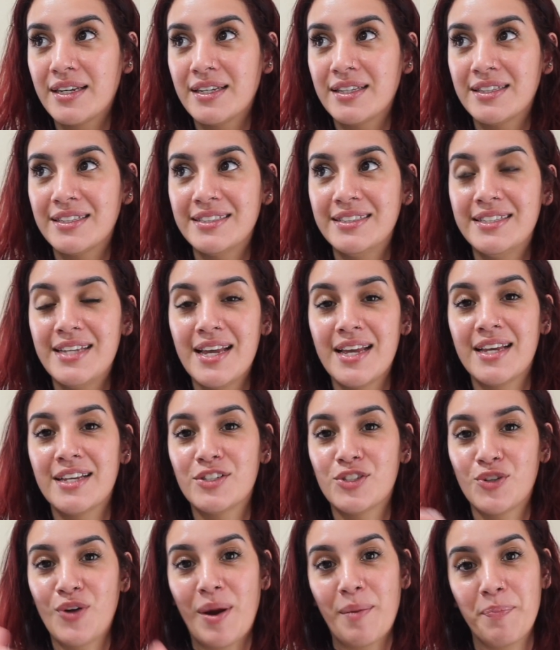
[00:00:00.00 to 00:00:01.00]
in the day,
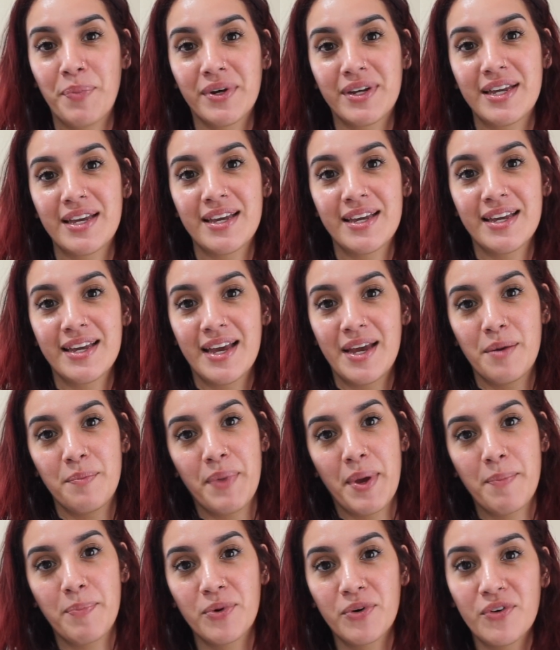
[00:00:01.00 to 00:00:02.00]
scrapbooking and
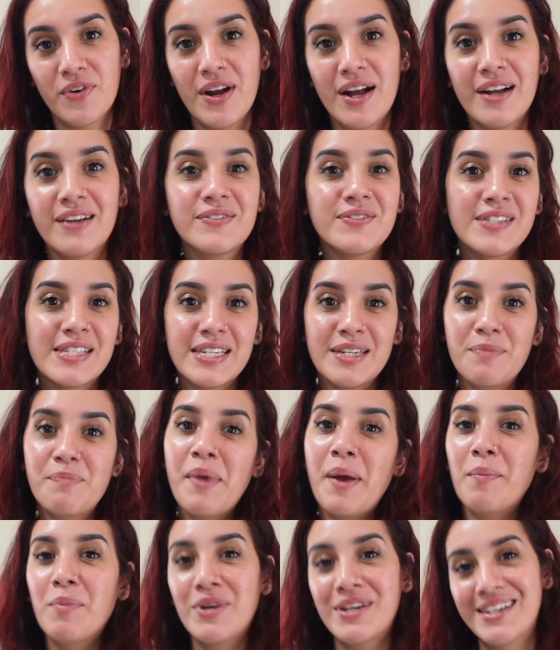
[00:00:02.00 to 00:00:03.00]
paper crafts and
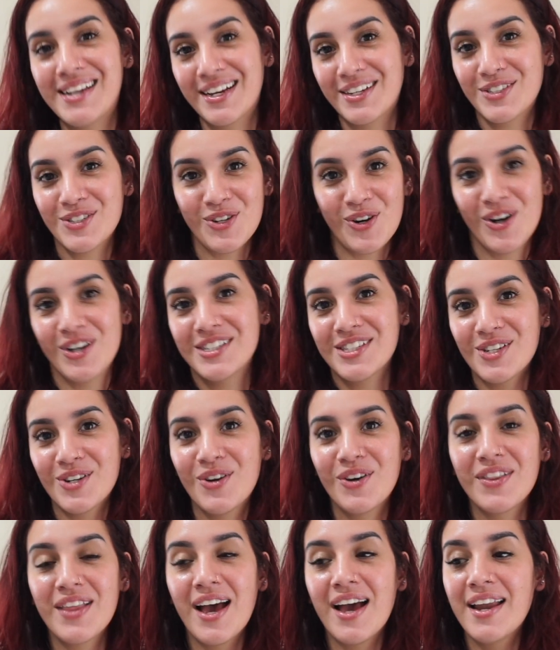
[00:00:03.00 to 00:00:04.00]
memory decks, cards and
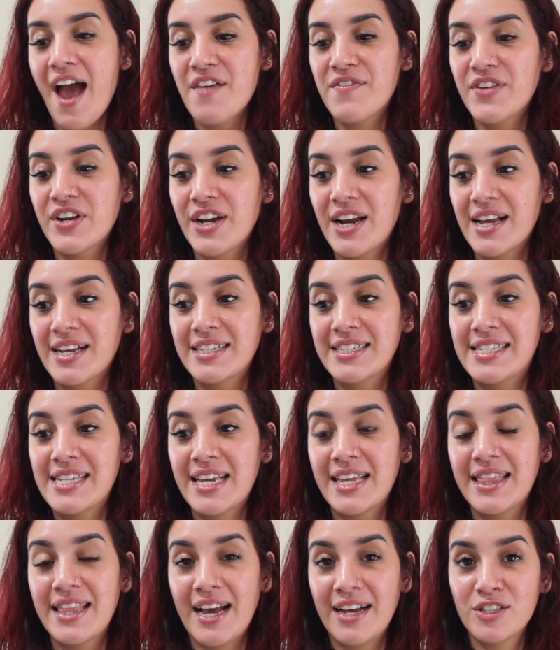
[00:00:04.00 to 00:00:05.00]
all that, I figured I could
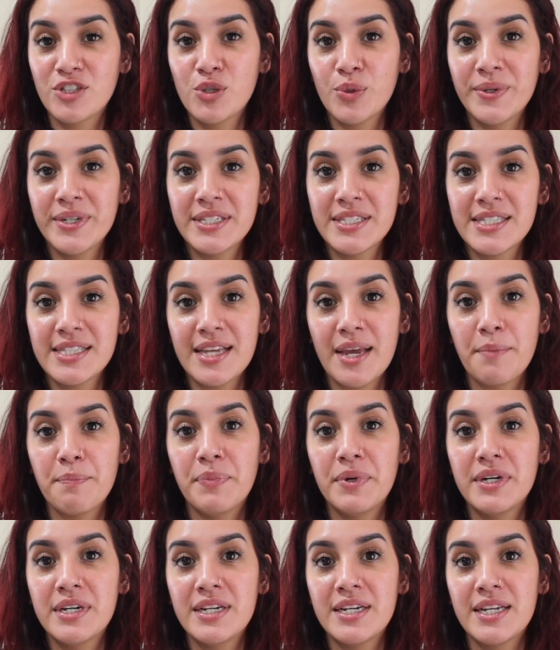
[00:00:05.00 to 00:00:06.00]
take that twist and
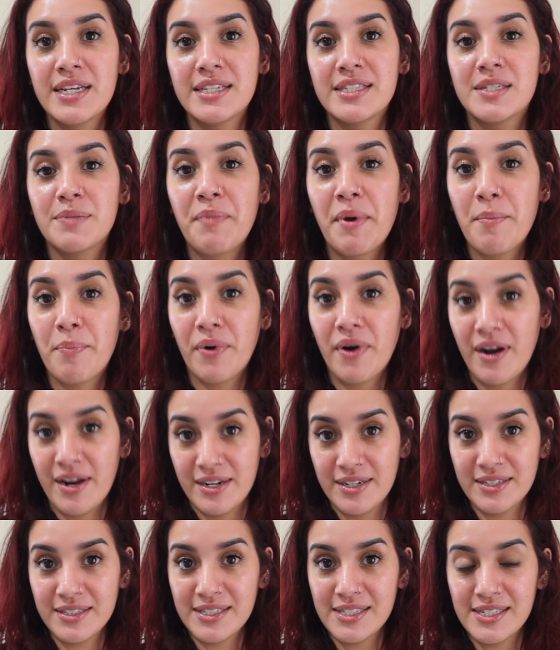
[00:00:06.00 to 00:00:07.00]
put it into my
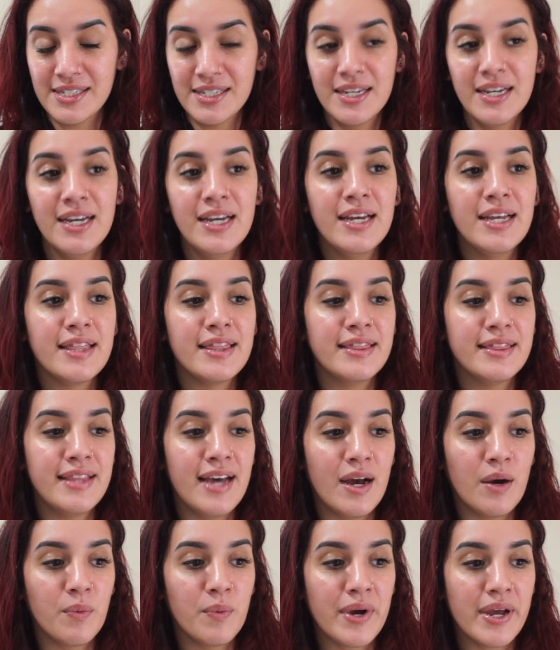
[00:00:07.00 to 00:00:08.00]
products.
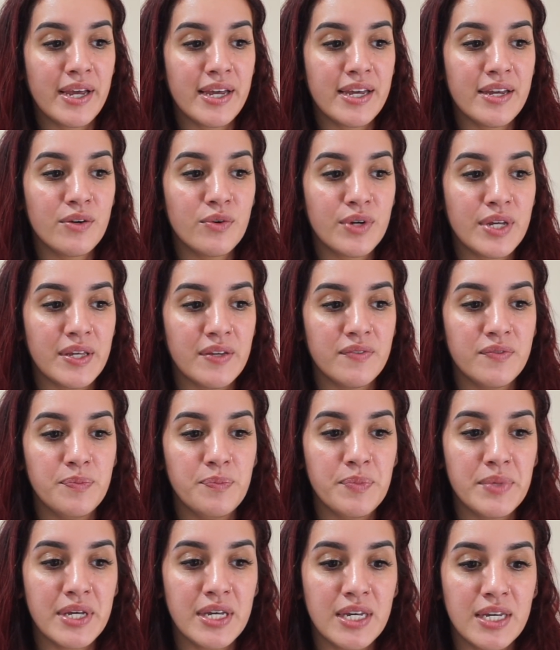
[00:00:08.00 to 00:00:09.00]
That way it'll give
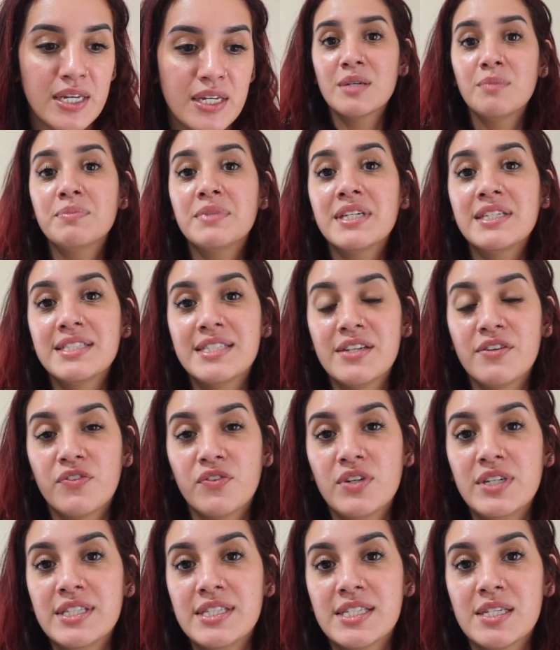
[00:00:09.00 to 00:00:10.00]
me something
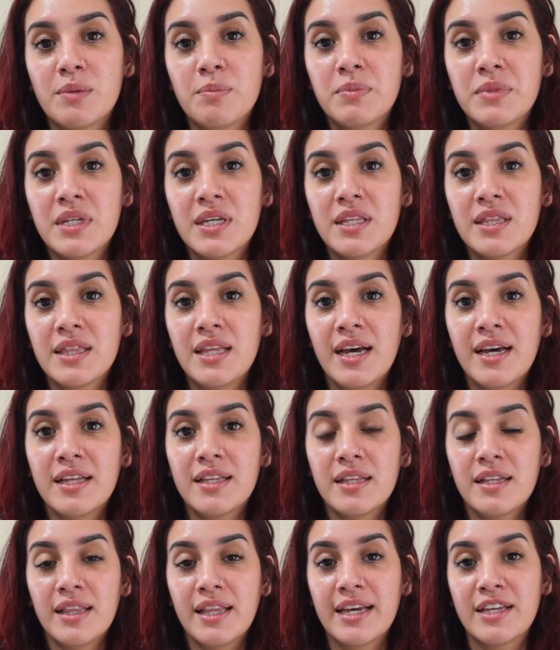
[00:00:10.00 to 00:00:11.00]
different, something that
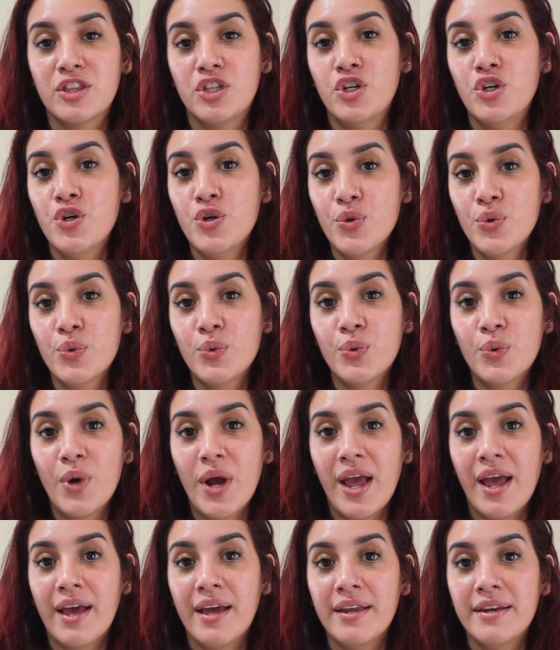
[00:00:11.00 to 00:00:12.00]
like the new
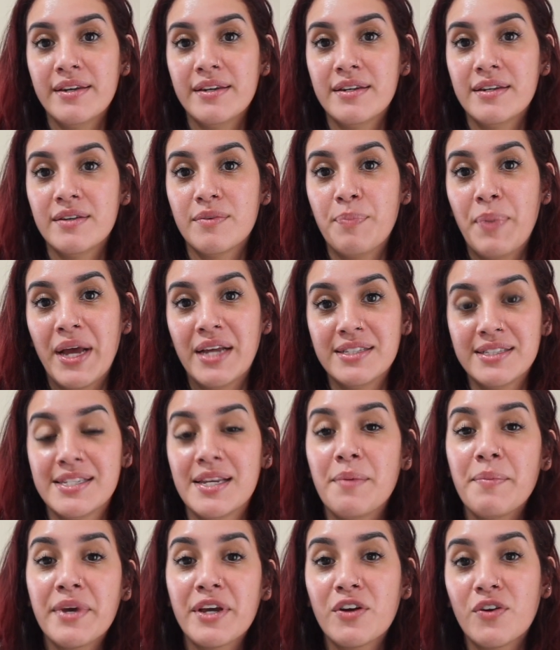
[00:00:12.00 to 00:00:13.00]
and
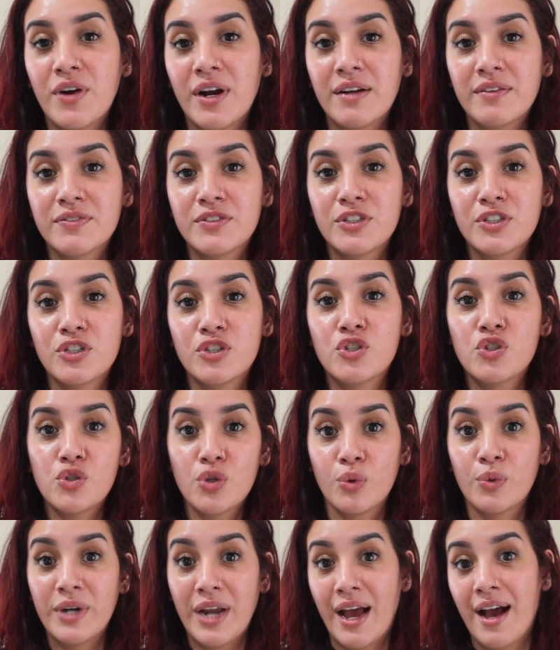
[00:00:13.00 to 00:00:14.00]
pandemic crafters
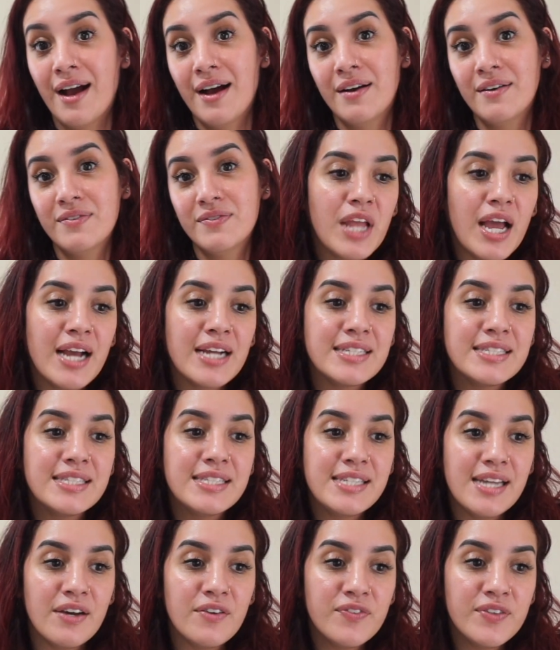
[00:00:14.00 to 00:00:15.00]
don't have. I
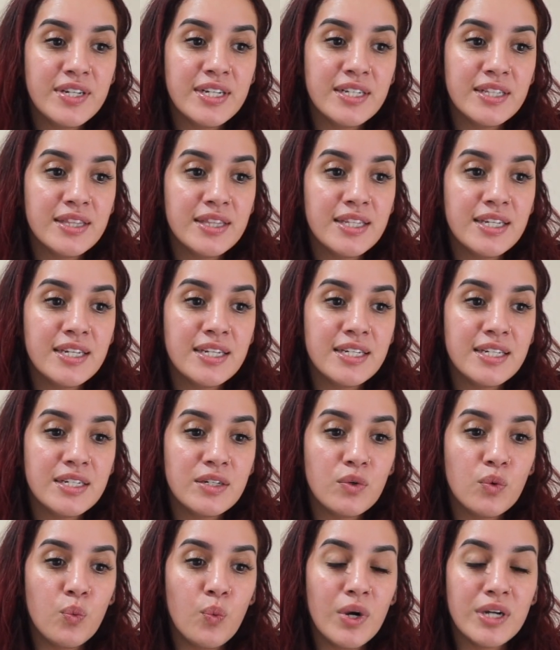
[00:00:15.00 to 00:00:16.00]
definitely
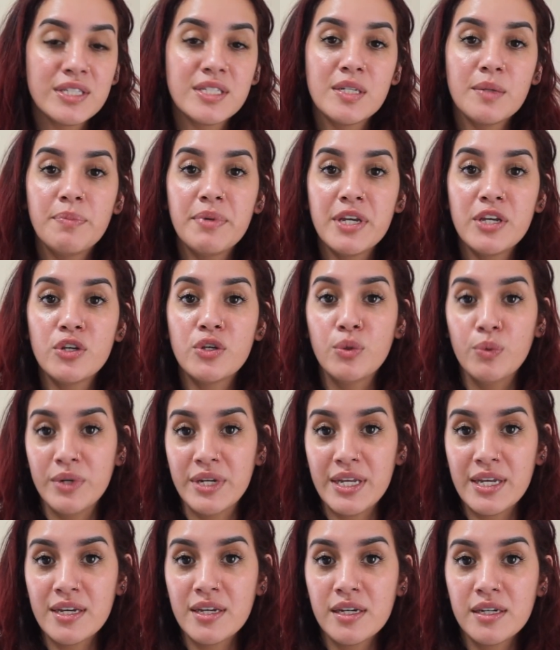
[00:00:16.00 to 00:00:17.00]
want to be
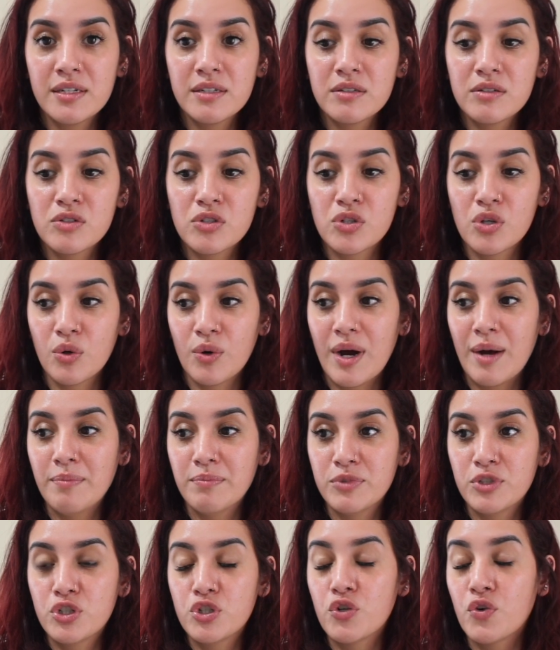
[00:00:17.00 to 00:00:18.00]
unique, so I'm
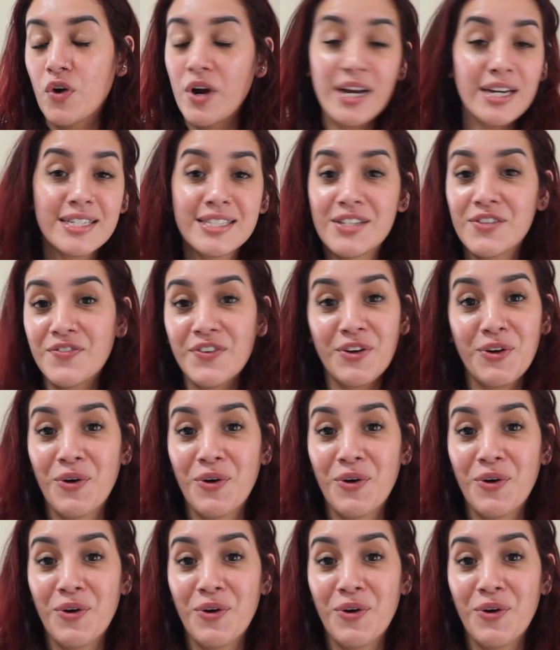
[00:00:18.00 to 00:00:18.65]
trying to figure